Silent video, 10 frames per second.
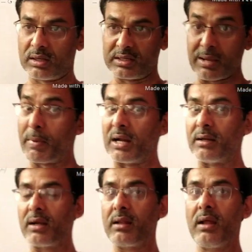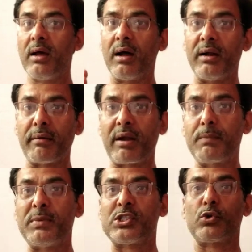demanded
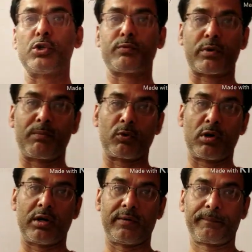100 pesos from God.